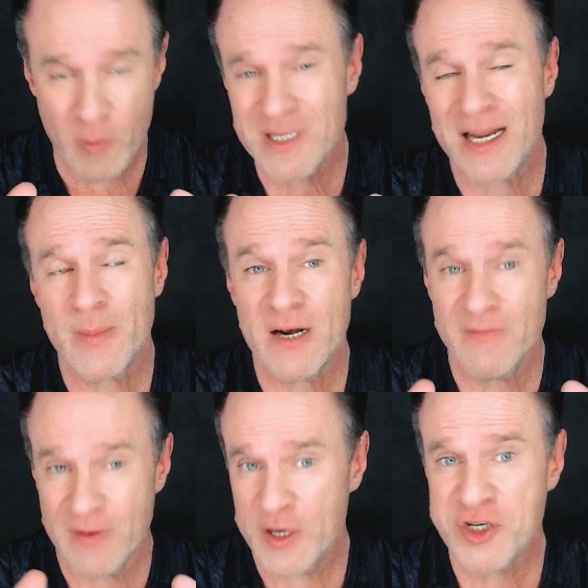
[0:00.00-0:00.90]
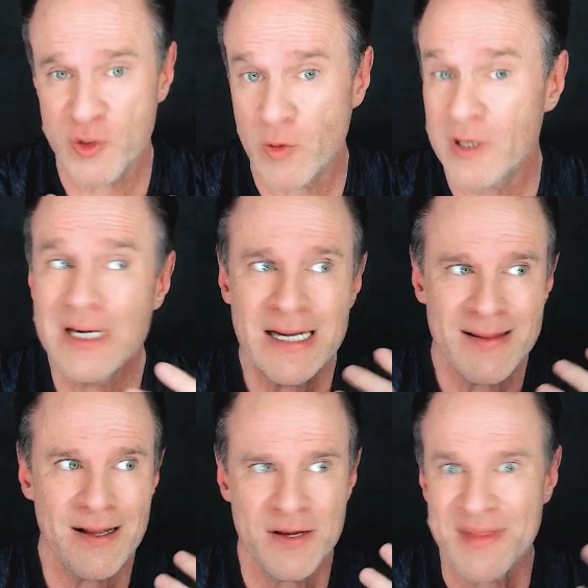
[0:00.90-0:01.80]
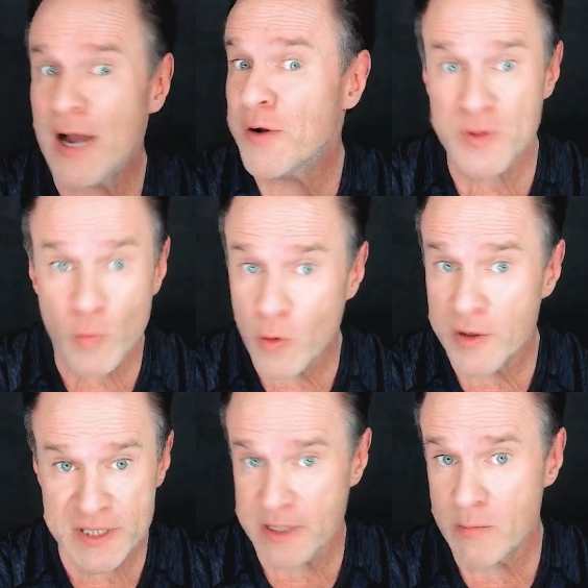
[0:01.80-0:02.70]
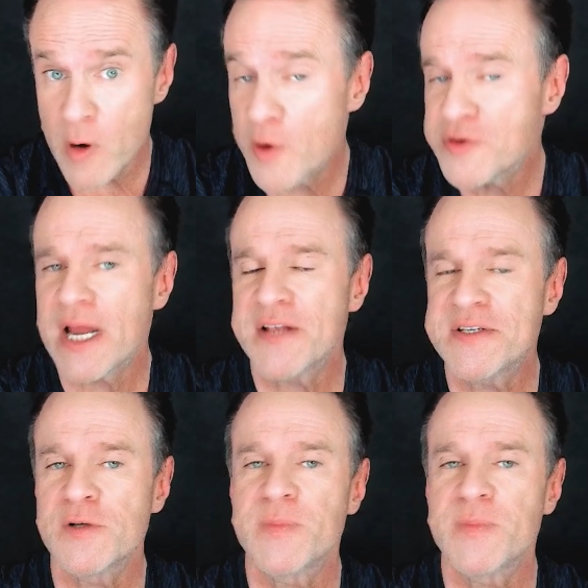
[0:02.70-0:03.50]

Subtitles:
We're talking about a very short 1,000 words at the most kind of sales